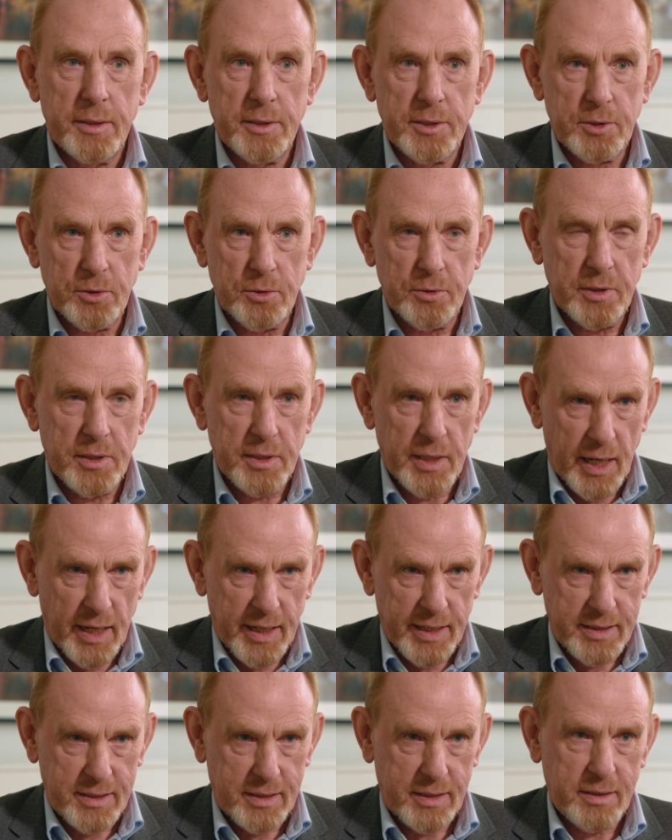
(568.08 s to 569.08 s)
So
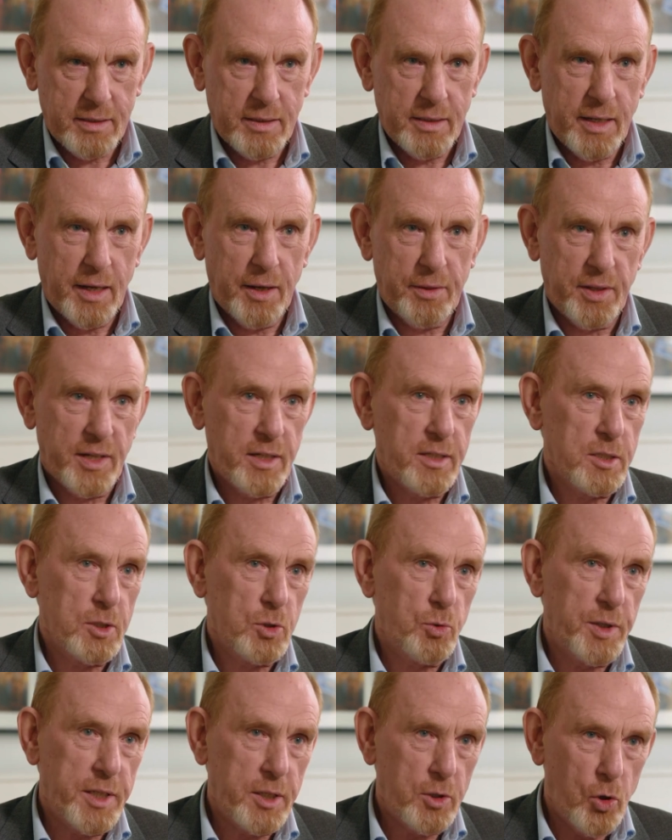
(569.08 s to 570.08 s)
that, I think, is
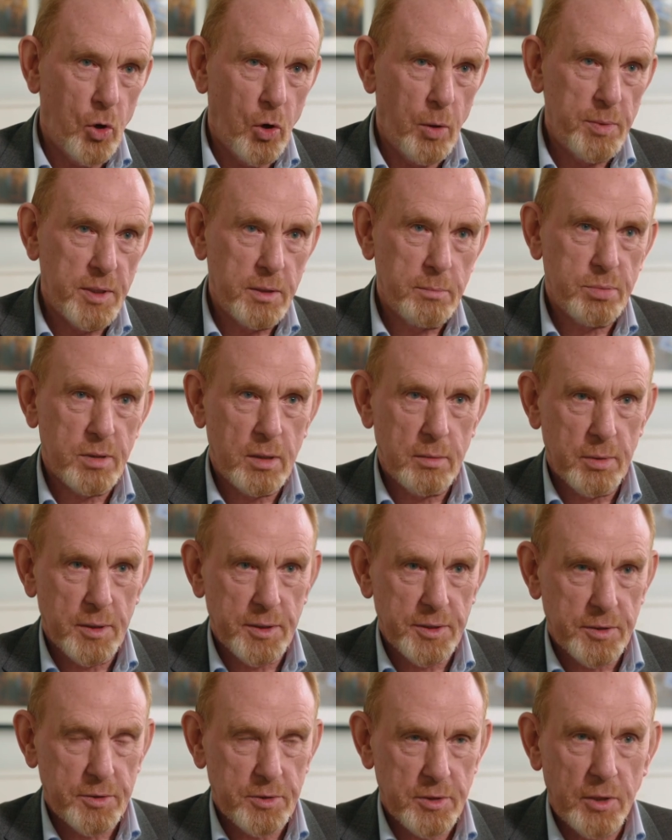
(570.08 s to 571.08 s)
quite common
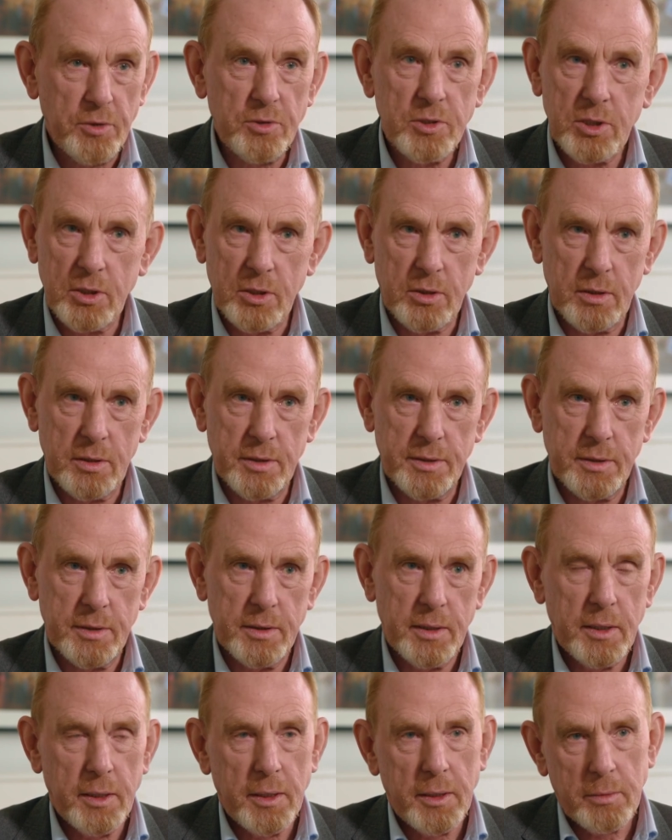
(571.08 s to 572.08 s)
probably throughout
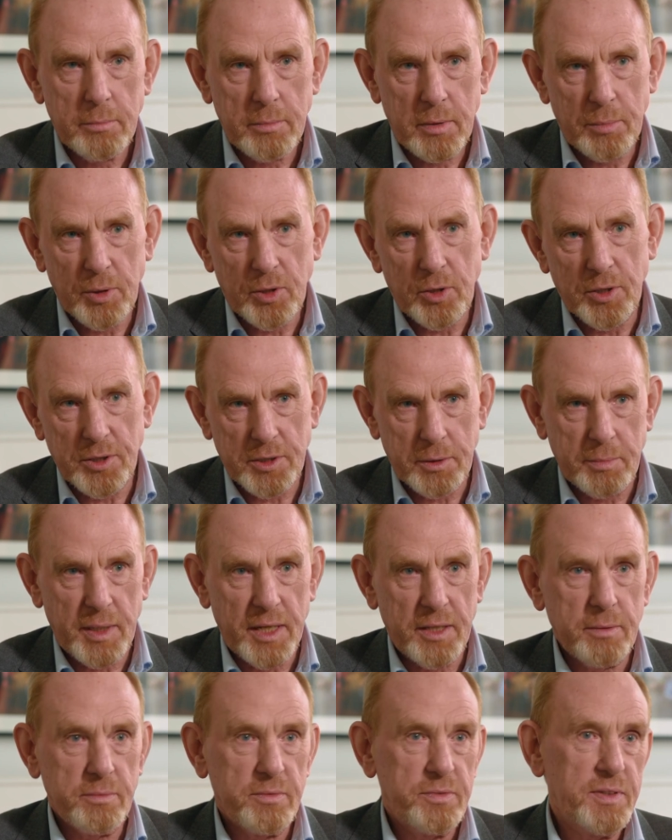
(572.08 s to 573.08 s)
Scotland, but because I
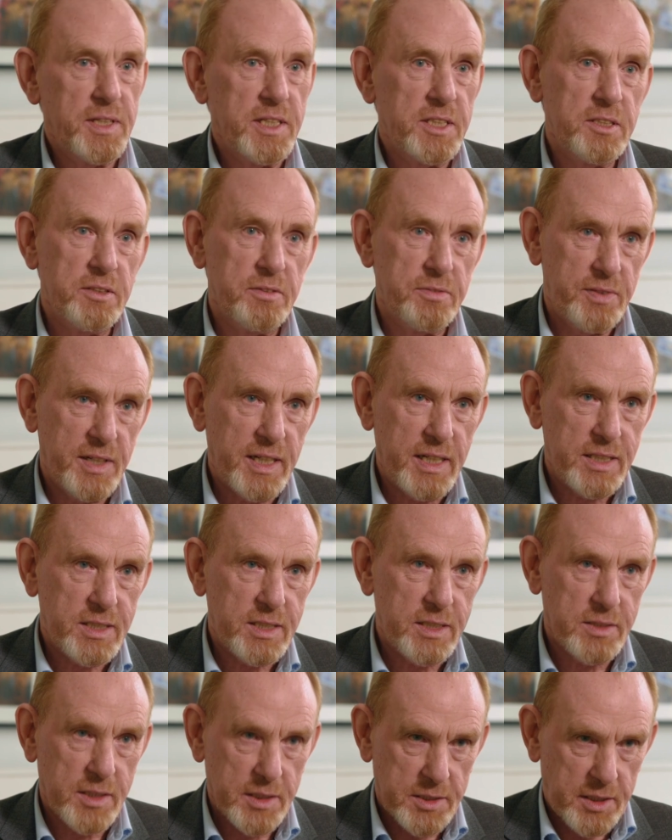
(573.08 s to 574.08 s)
met them face to
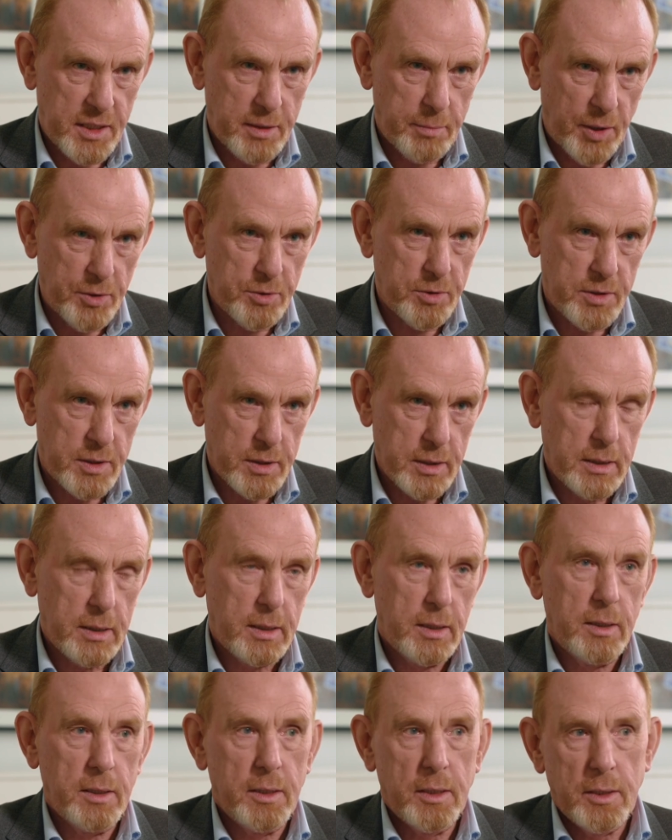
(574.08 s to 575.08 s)
face, this came out.
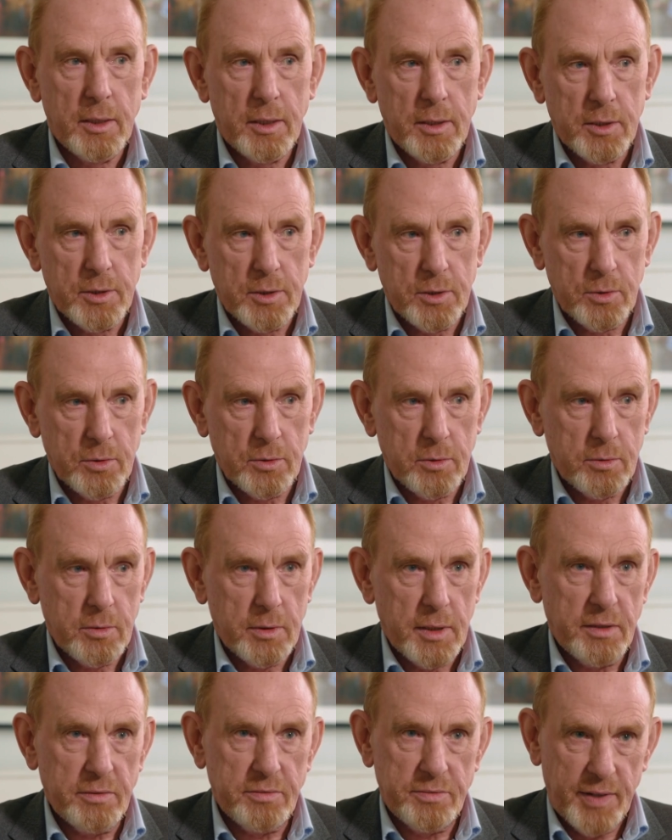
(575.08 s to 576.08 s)

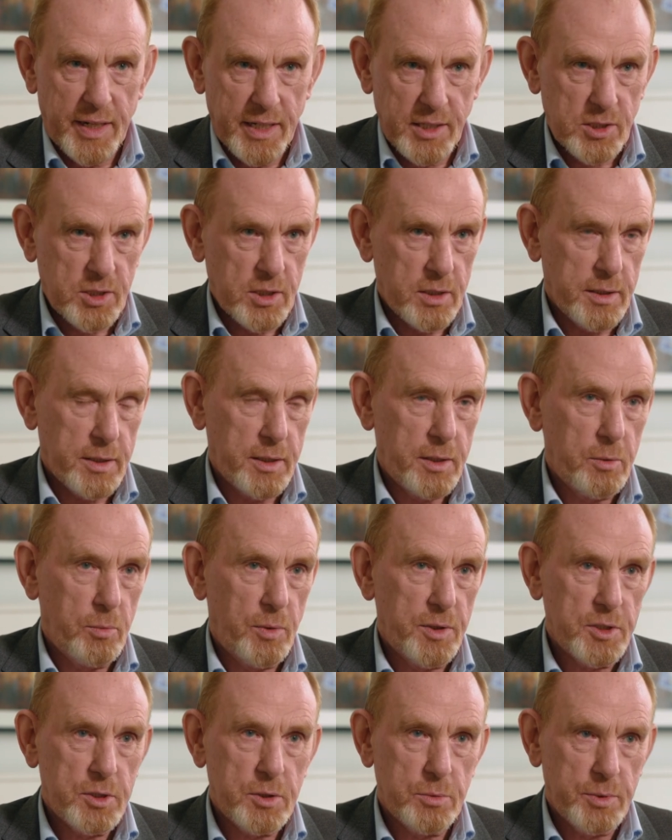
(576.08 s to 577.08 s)
So eventually,
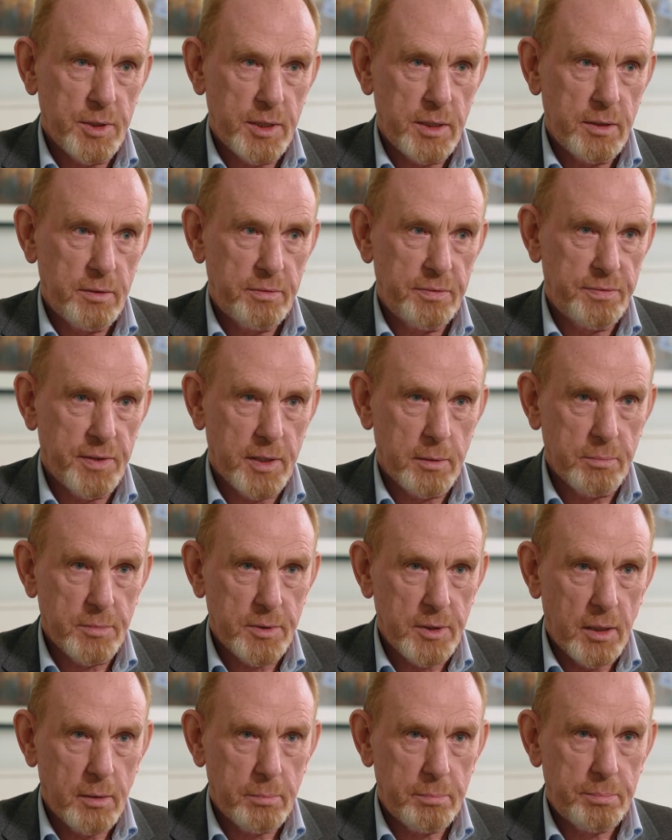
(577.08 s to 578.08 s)
once we
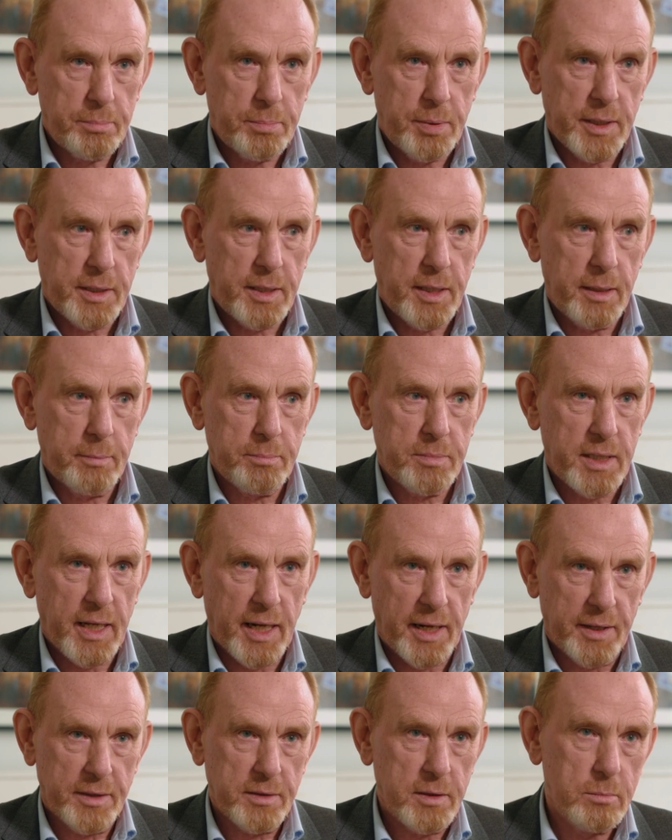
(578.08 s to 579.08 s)
firmed up, I kept
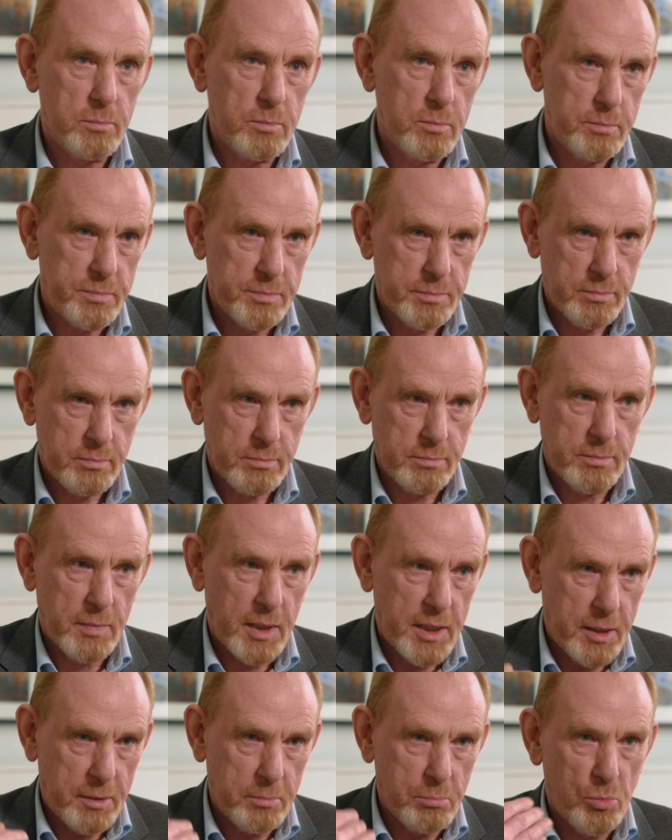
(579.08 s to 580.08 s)
telling them
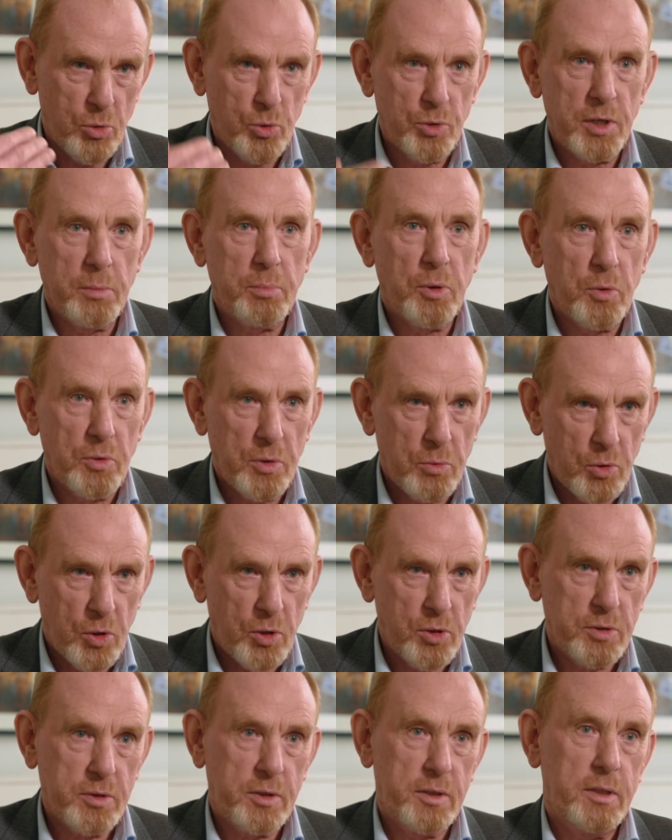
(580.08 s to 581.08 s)
more about the
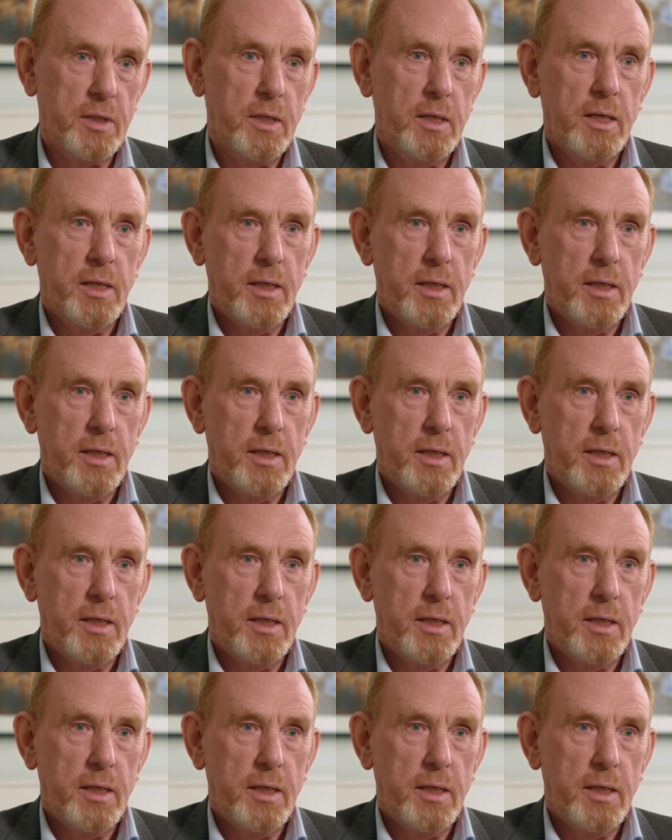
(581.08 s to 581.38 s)
walk.